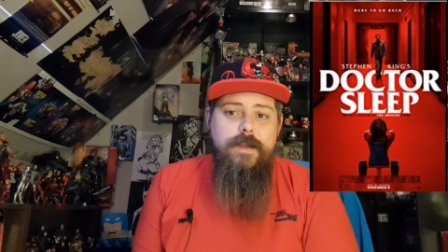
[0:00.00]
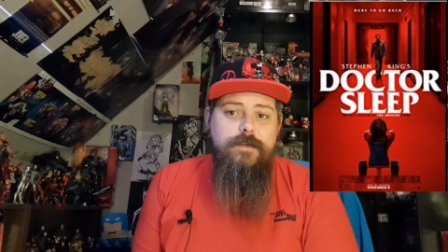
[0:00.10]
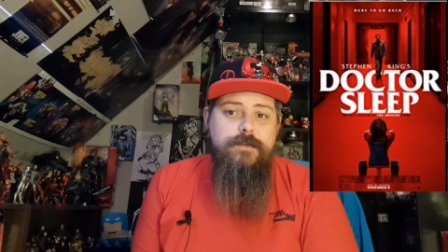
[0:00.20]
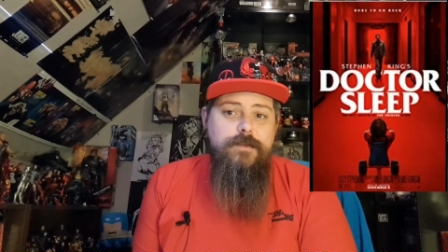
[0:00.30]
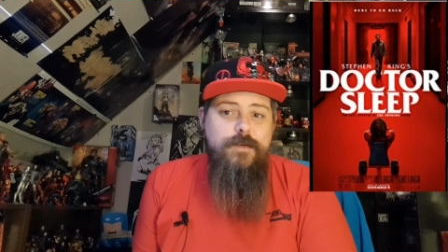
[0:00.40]

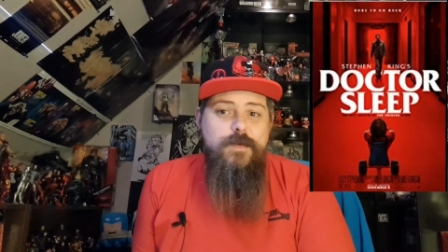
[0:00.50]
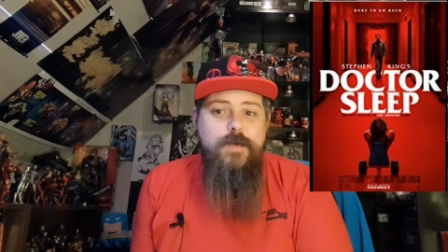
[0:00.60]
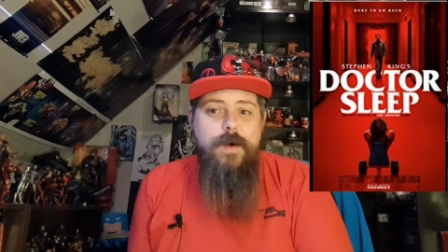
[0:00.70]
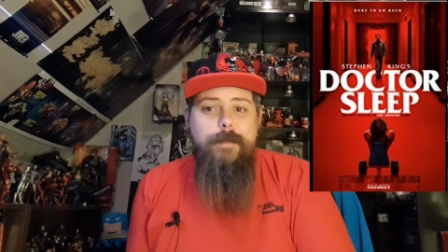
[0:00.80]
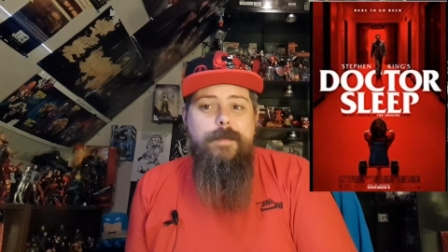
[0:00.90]

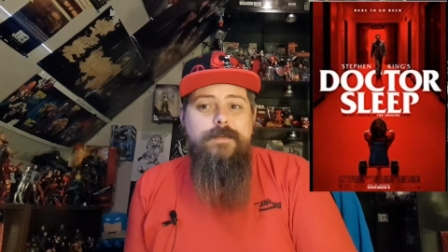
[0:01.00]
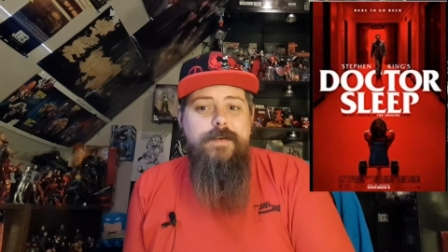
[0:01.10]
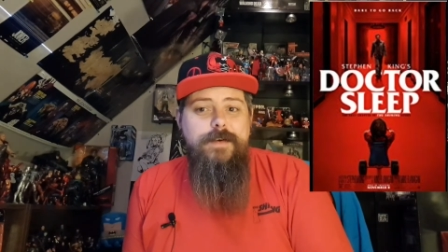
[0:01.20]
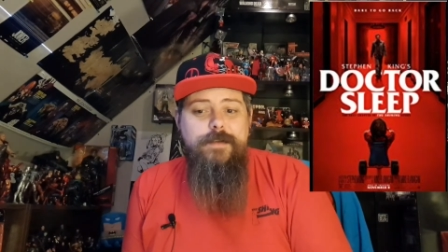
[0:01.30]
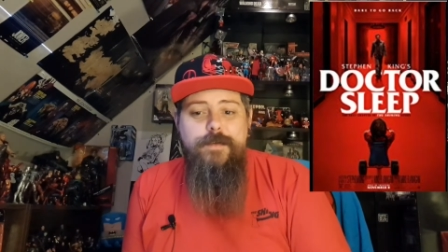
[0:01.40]
So my
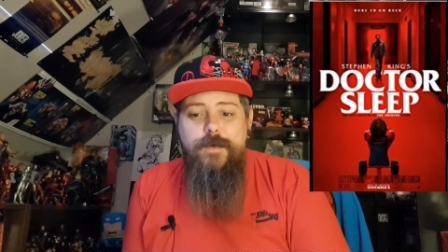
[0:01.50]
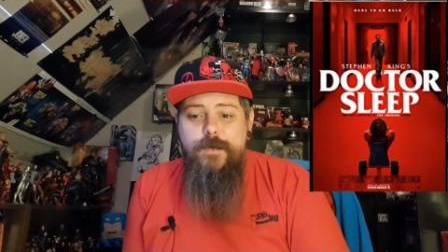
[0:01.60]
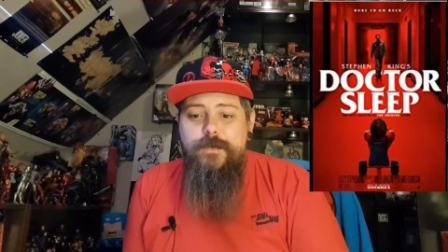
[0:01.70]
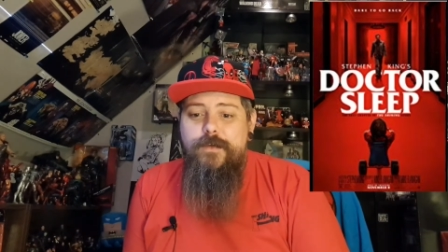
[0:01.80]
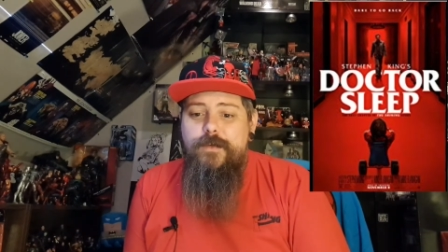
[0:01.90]
final
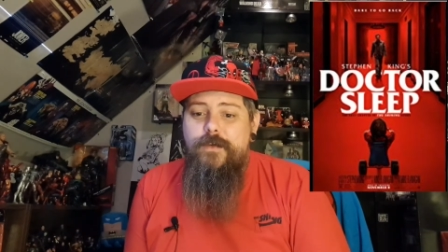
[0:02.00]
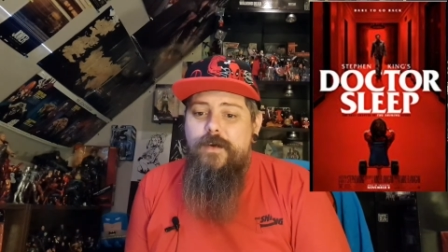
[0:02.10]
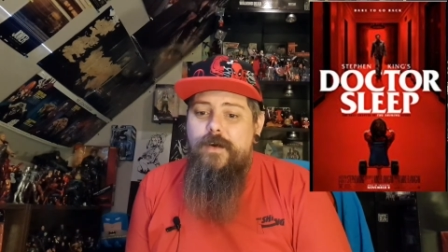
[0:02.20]
thoughts